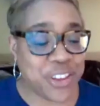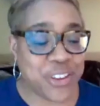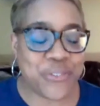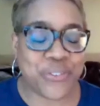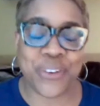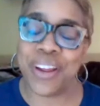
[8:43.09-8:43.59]

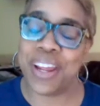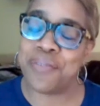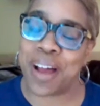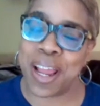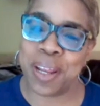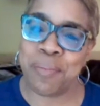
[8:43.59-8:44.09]
you for
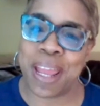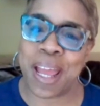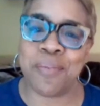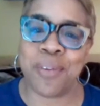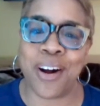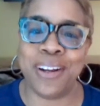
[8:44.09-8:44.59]
inviting me.
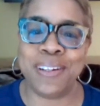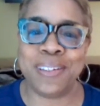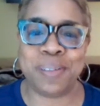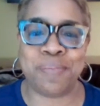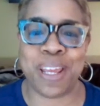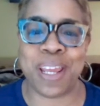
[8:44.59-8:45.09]
I'm honored
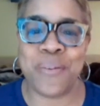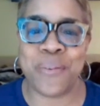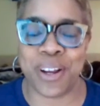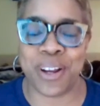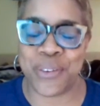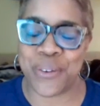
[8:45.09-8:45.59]
to be
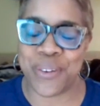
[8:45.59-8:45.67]
one of your